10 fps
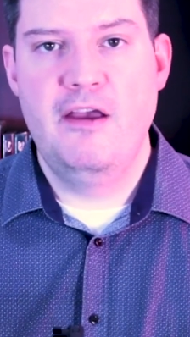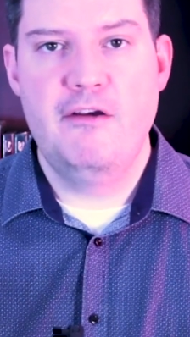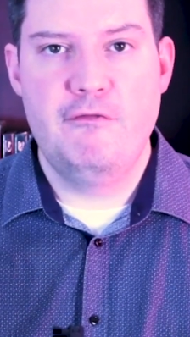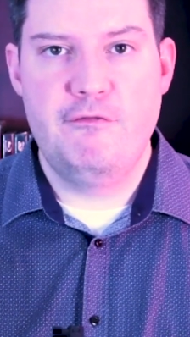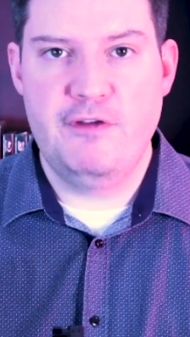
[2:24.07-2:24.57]

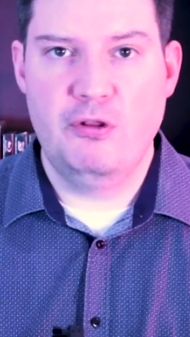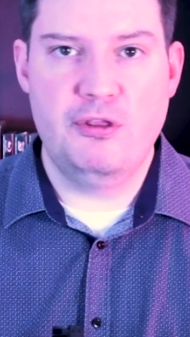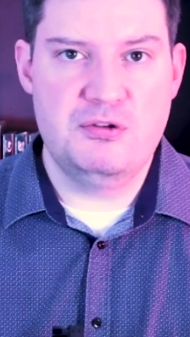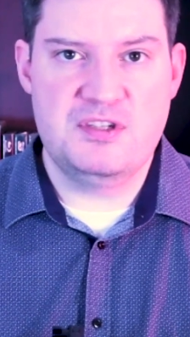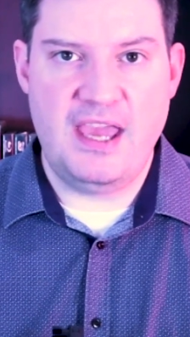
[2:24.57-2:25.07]
fill
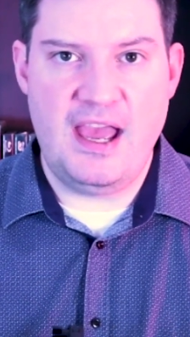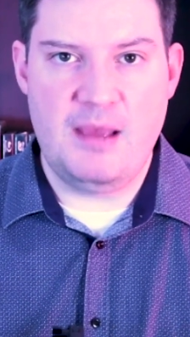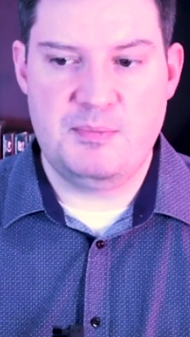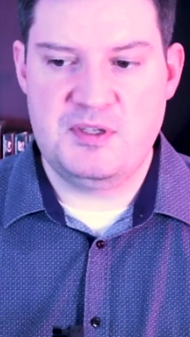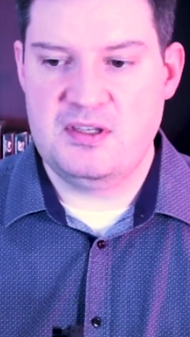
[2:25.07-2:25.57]
those
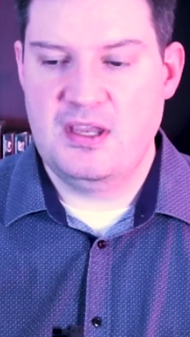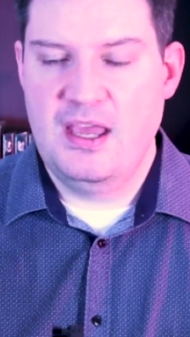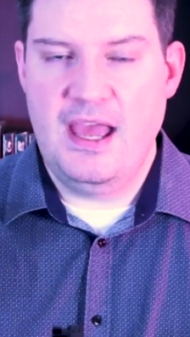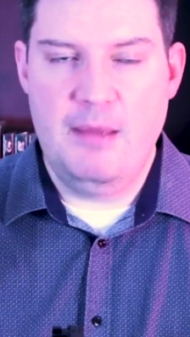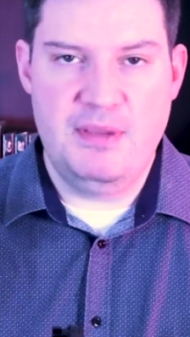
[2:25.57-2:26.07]
gaps,
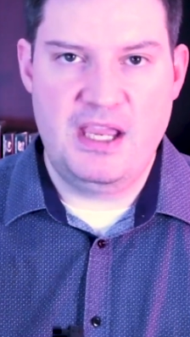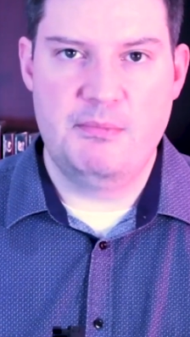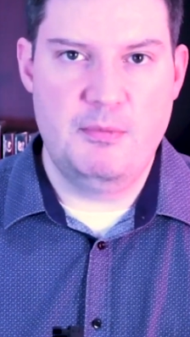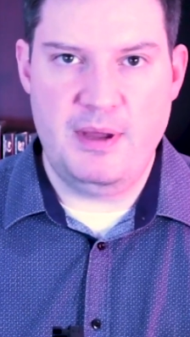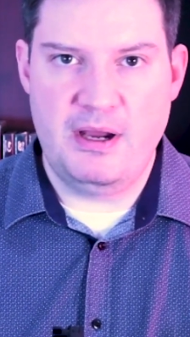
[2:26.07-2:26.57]
and
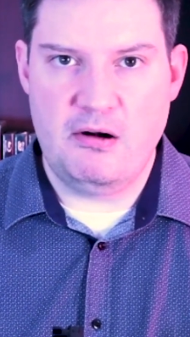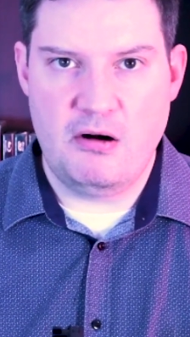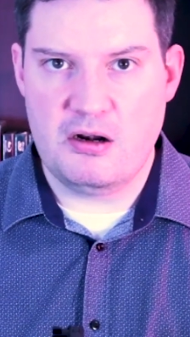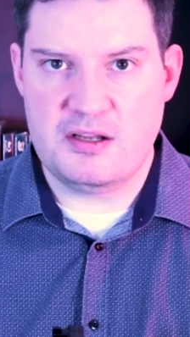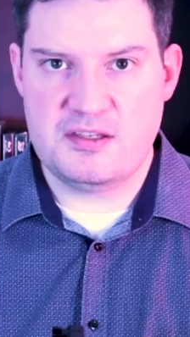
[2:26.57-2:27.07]
become a better artist.